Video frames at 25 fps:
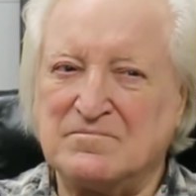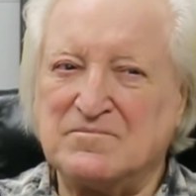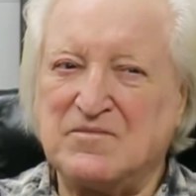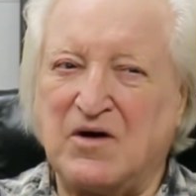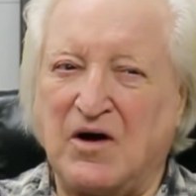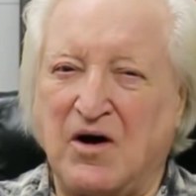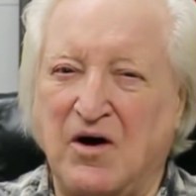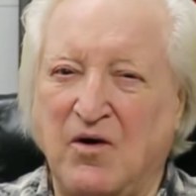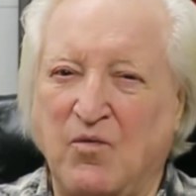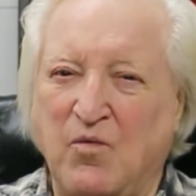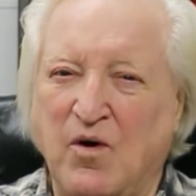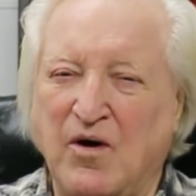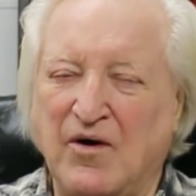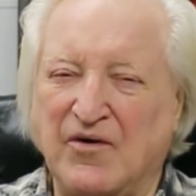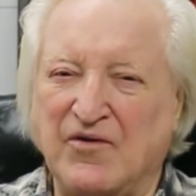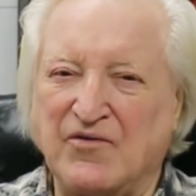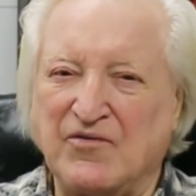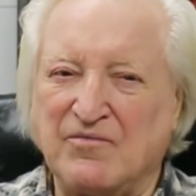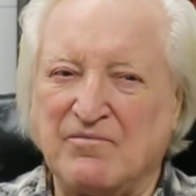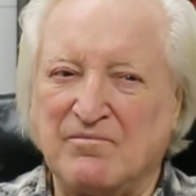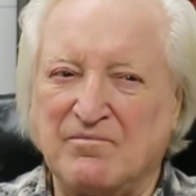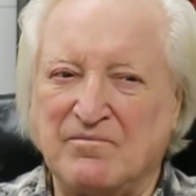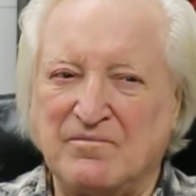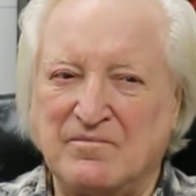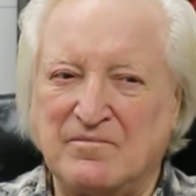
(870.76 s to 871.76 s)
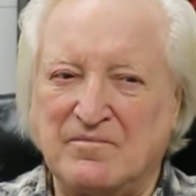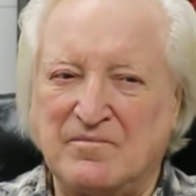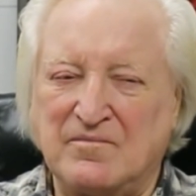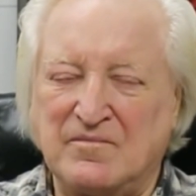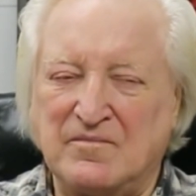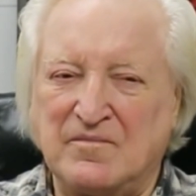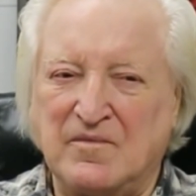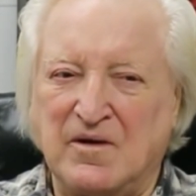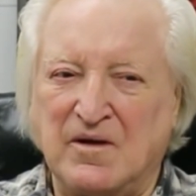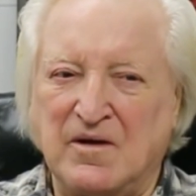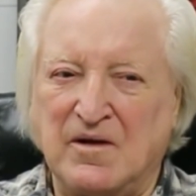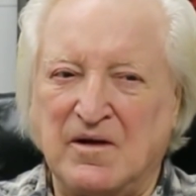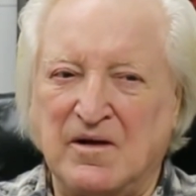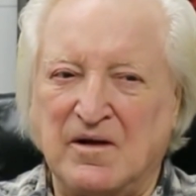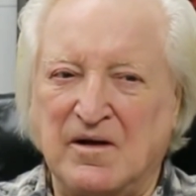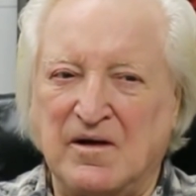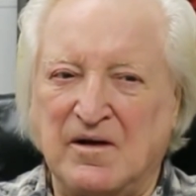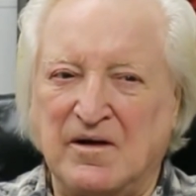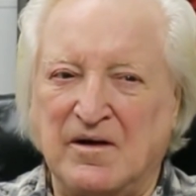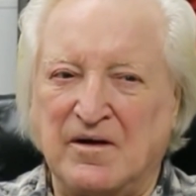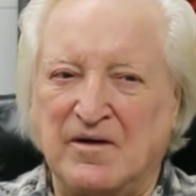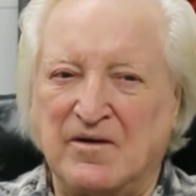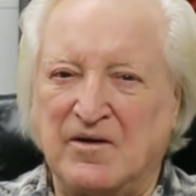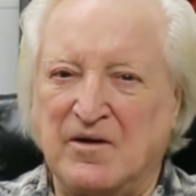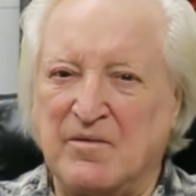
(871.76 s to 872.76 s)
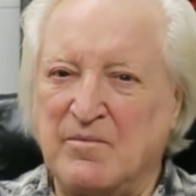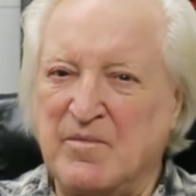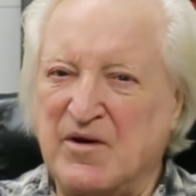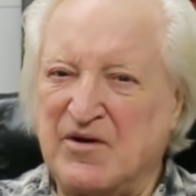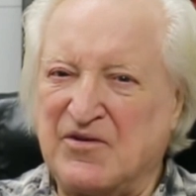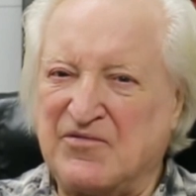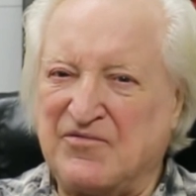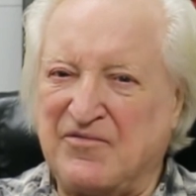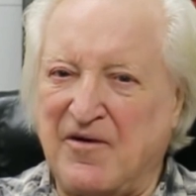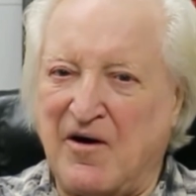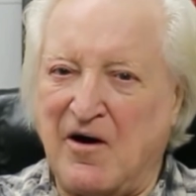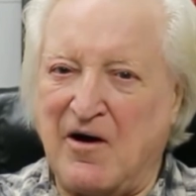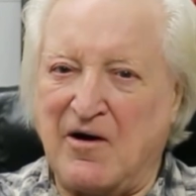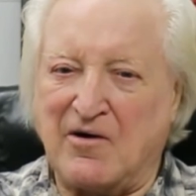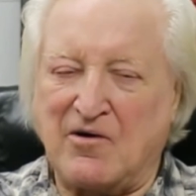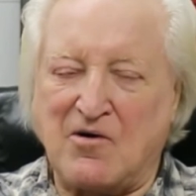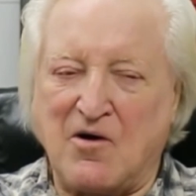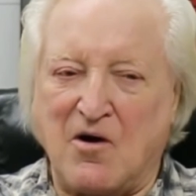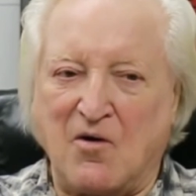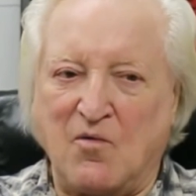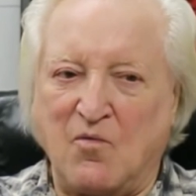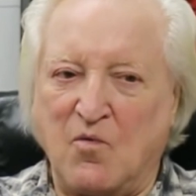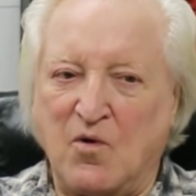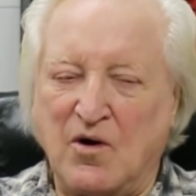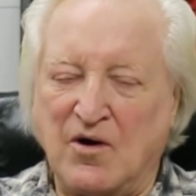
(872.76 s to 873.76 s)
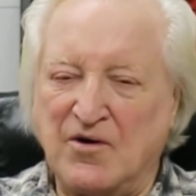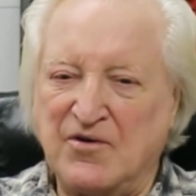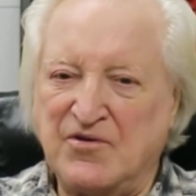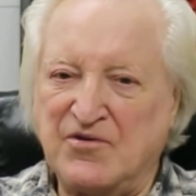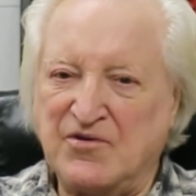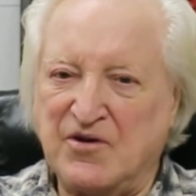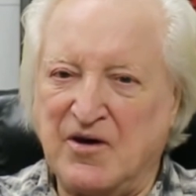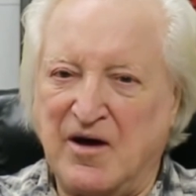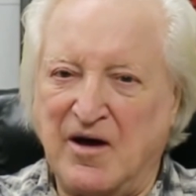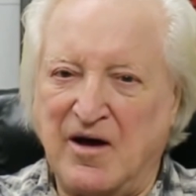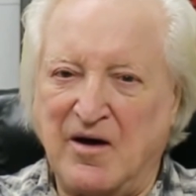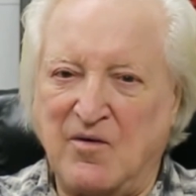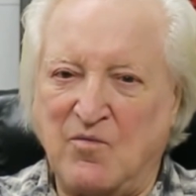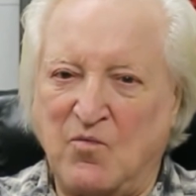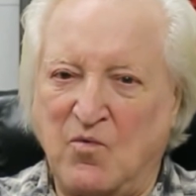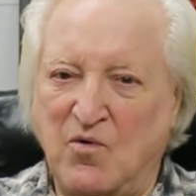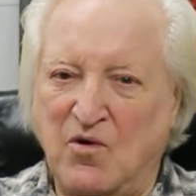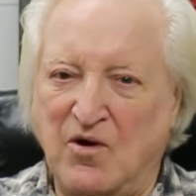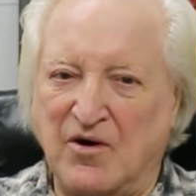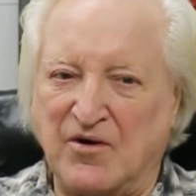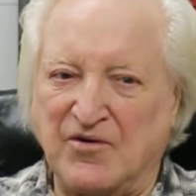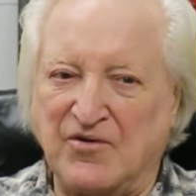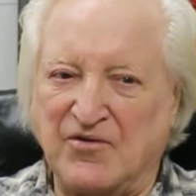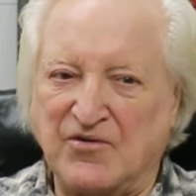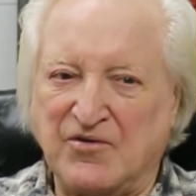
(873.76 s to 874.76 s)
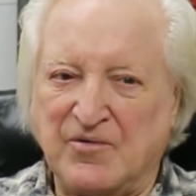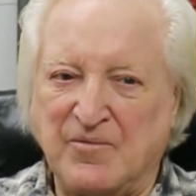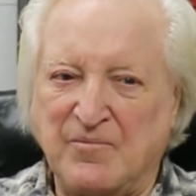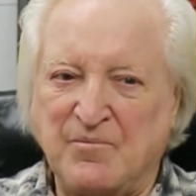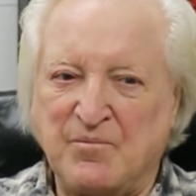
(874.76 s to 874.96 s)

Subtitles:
I was. The misfire got worse and worse.